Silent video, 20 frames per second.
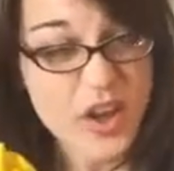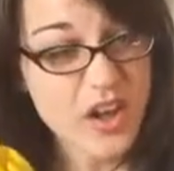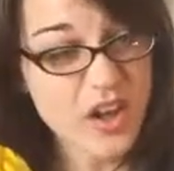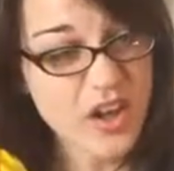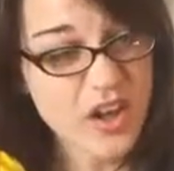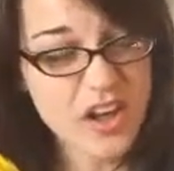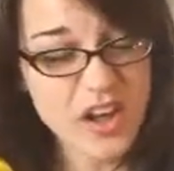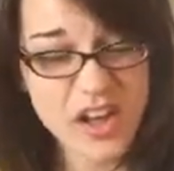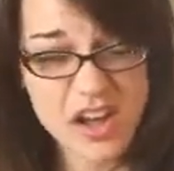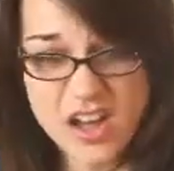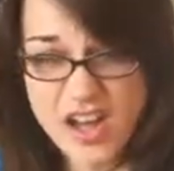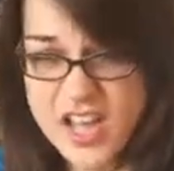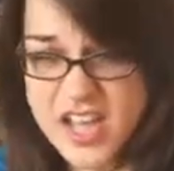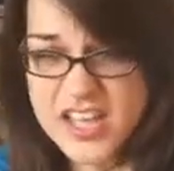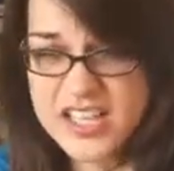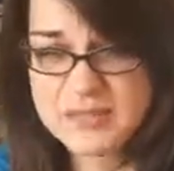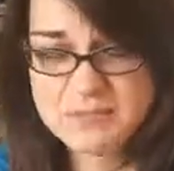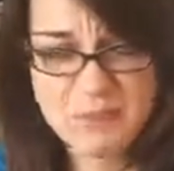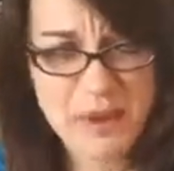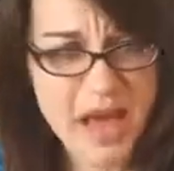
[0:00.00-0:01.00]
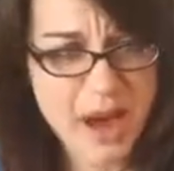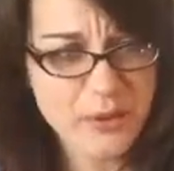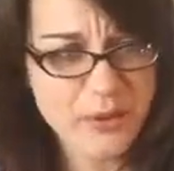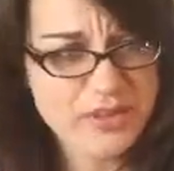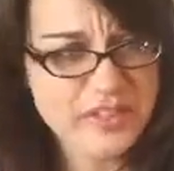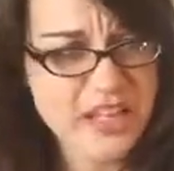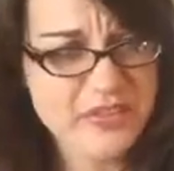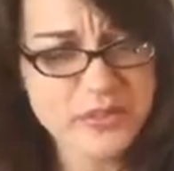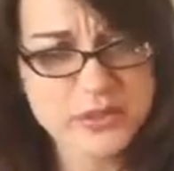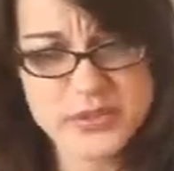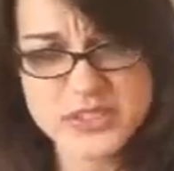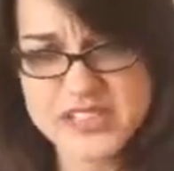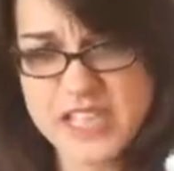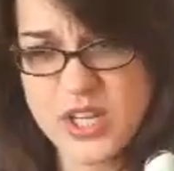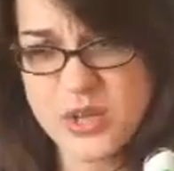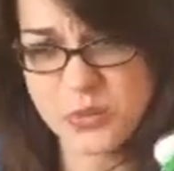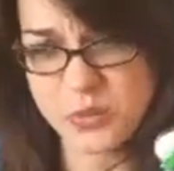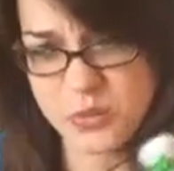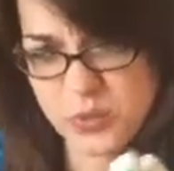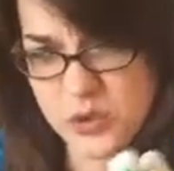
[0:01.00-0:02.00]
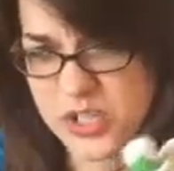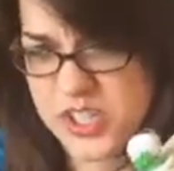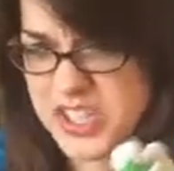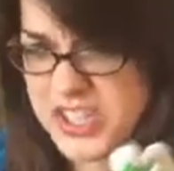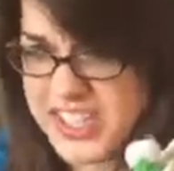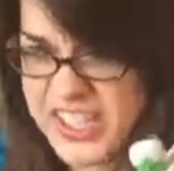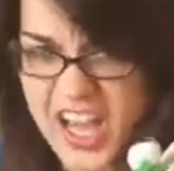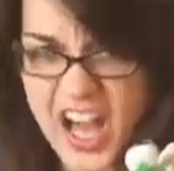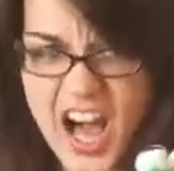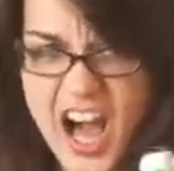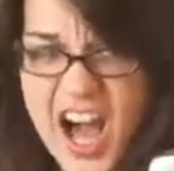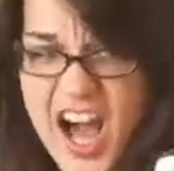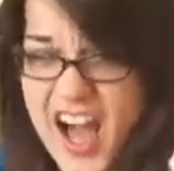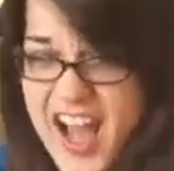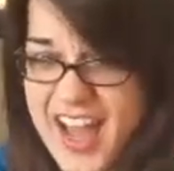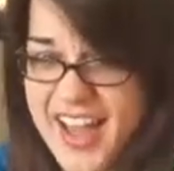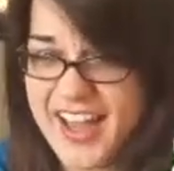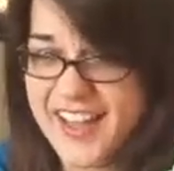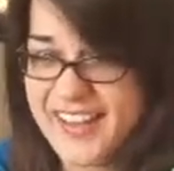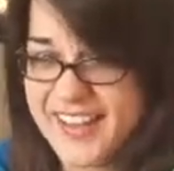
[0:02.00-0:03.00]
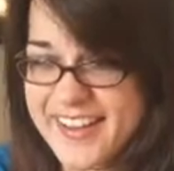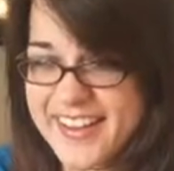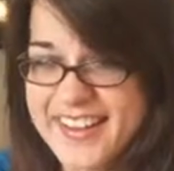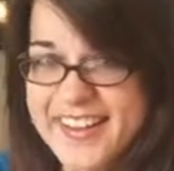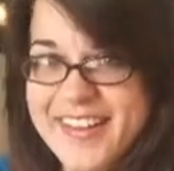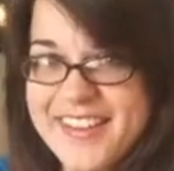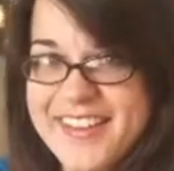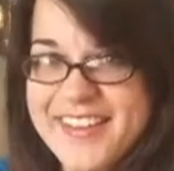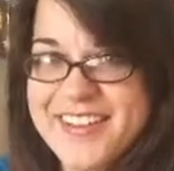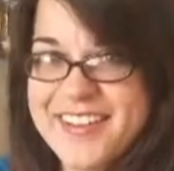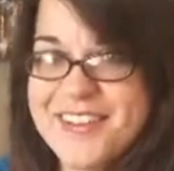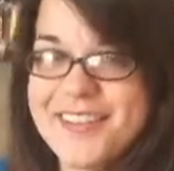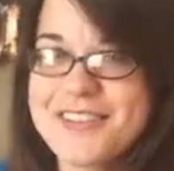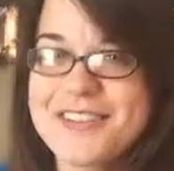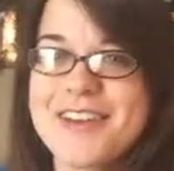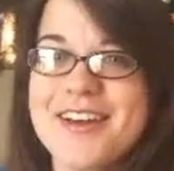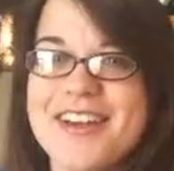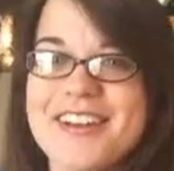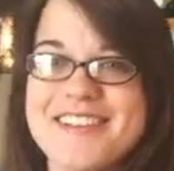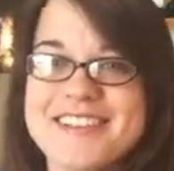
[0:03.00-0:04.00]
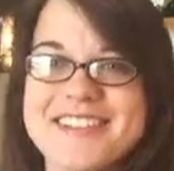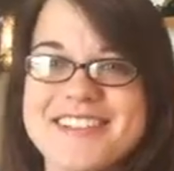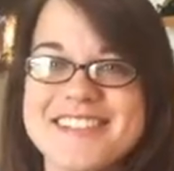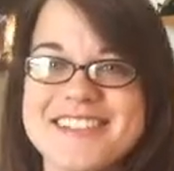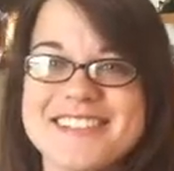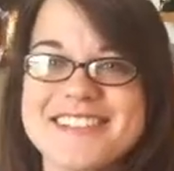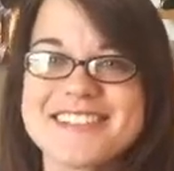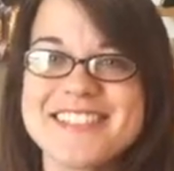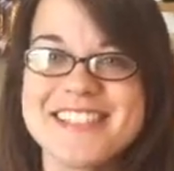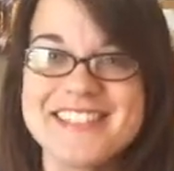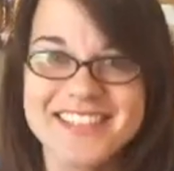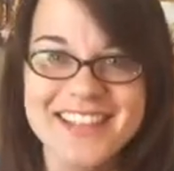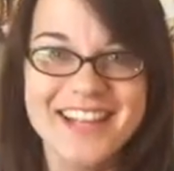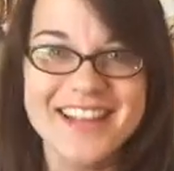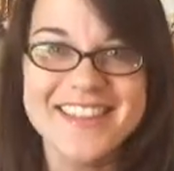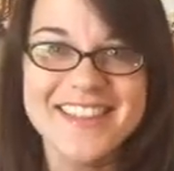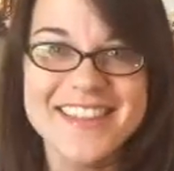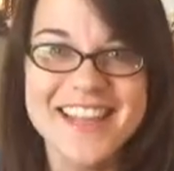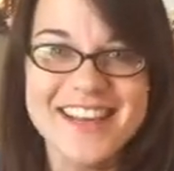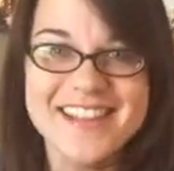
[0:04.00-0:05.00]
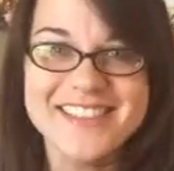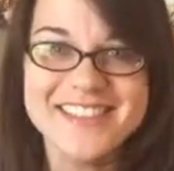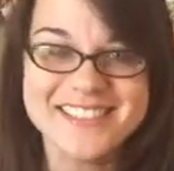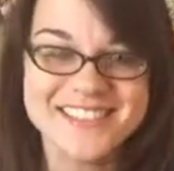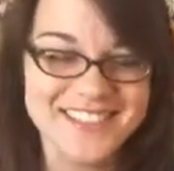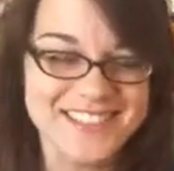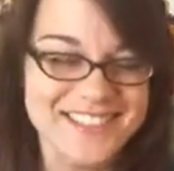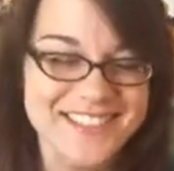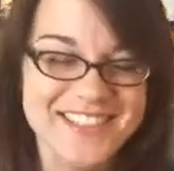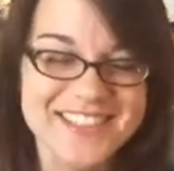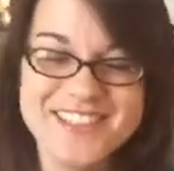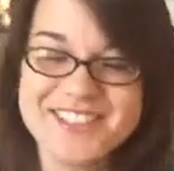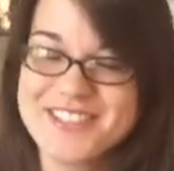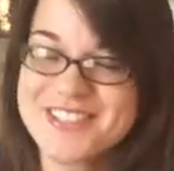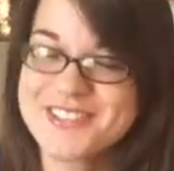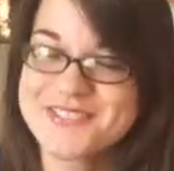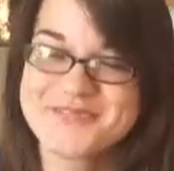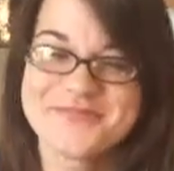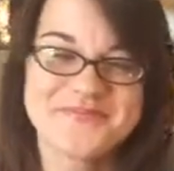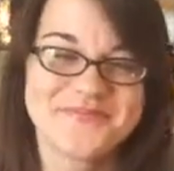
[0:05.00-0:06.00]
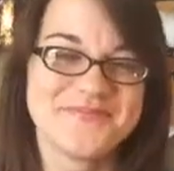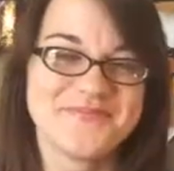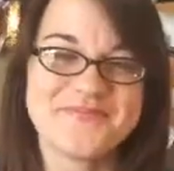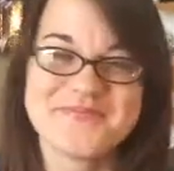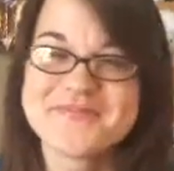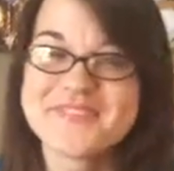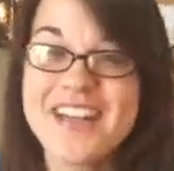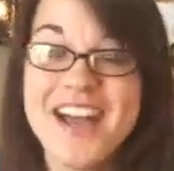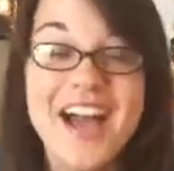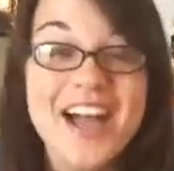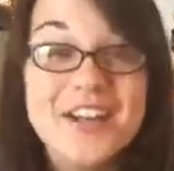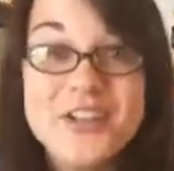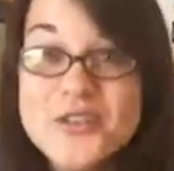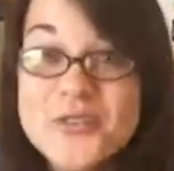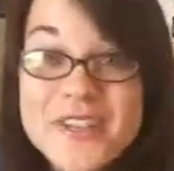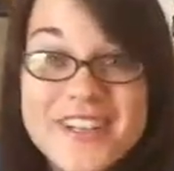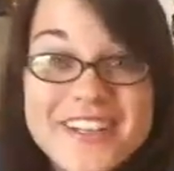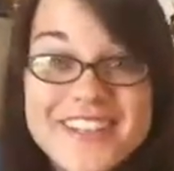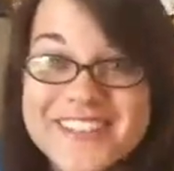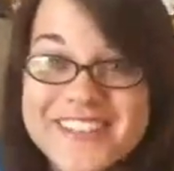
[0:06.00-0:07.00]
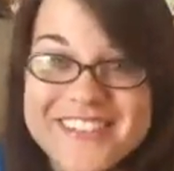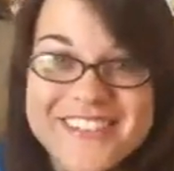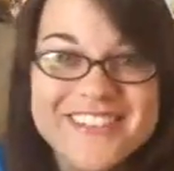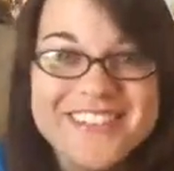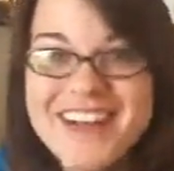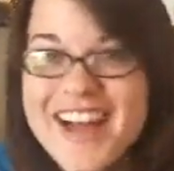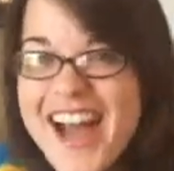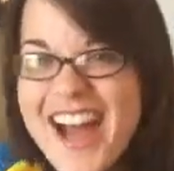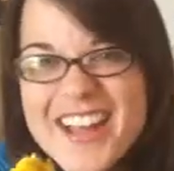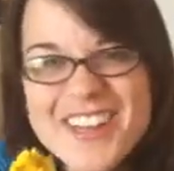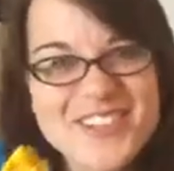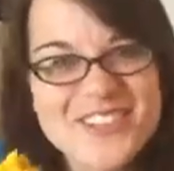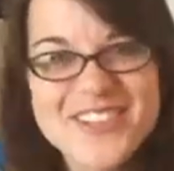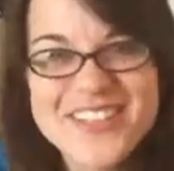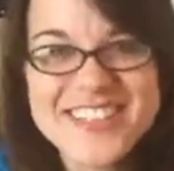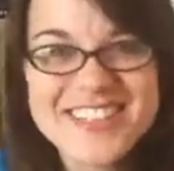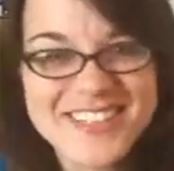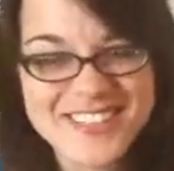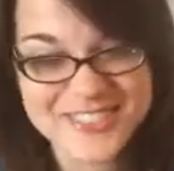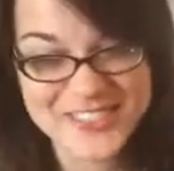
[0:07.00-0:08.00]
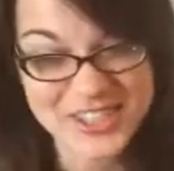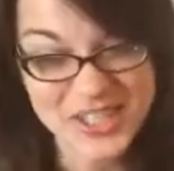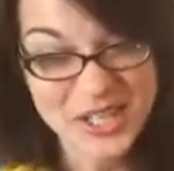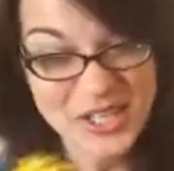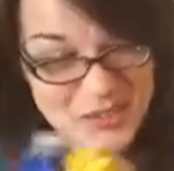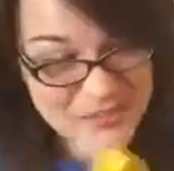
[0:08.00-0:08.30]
Oh, his power level was like really high. You thought I was gonna say 9,000, didn't you? I tricked you. I tricked you.